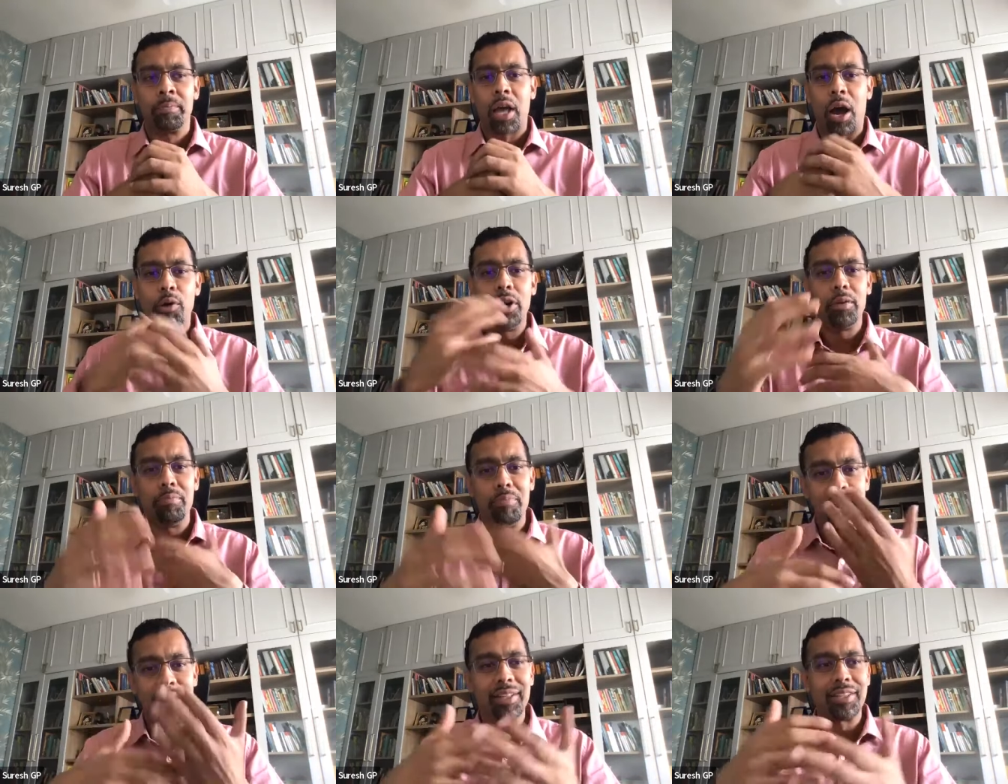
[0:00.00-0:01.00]
how did you
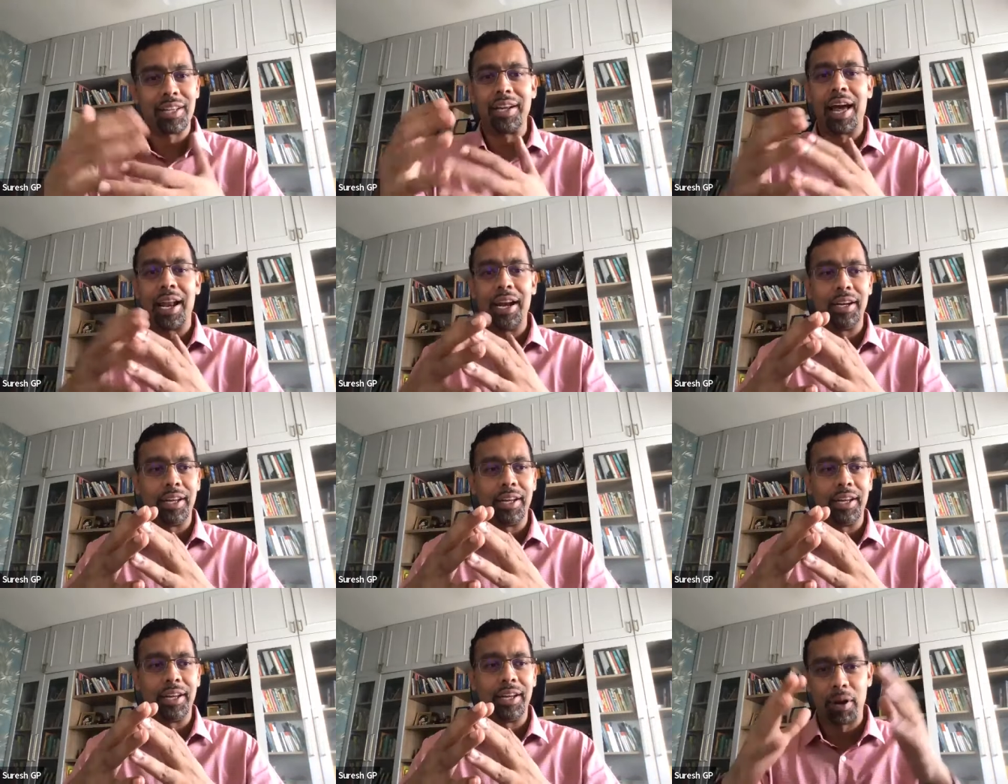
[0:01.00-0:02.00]
make this a reality
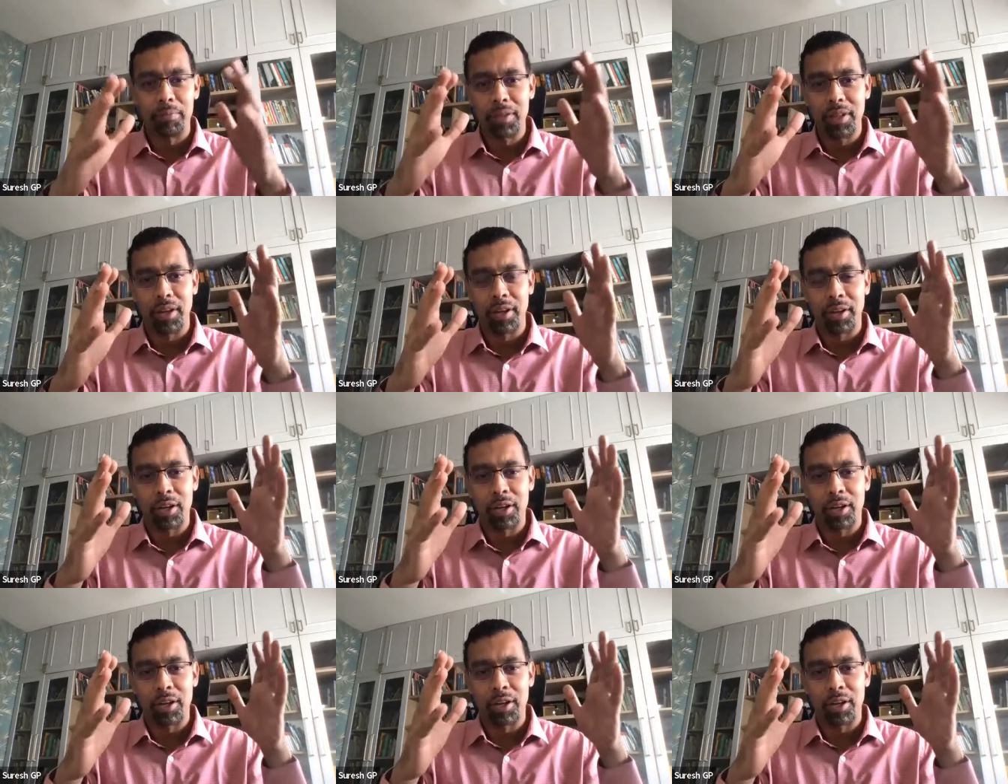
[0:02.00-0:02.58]
right from the